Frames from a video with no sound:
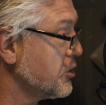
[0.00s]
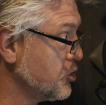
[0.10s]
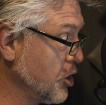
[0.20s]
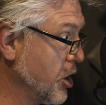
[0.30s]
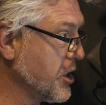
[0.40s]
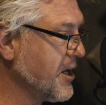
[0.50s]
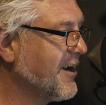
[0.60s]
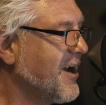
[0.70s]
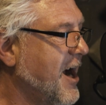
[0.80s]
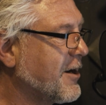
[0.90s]
She
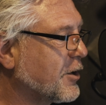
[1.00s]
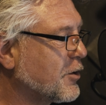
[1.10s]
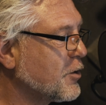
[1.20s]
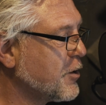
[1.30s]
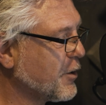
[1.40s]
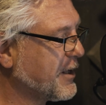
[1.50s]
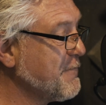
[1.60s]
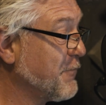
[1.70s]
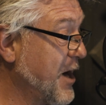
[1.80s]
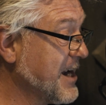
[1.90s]
had a
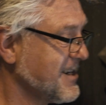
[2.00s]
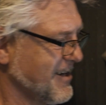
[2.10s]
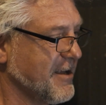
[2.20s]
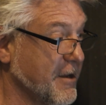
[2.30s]
good-looking friend,